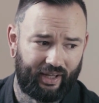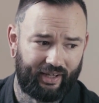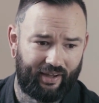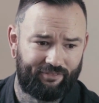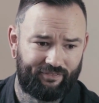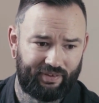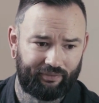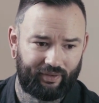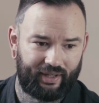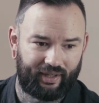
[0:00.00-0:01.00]
And I
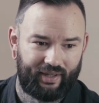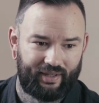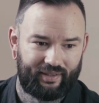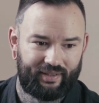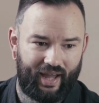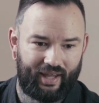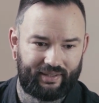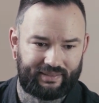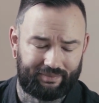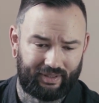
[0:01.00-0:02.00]
feel like that
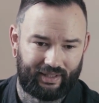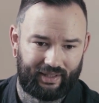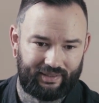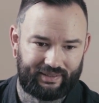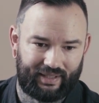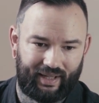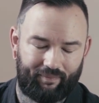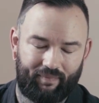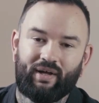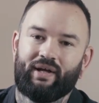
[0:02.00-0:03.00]
is something that is
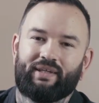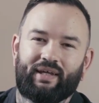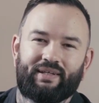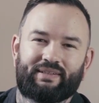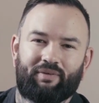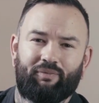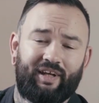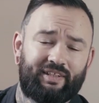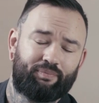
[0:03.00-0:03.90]
something we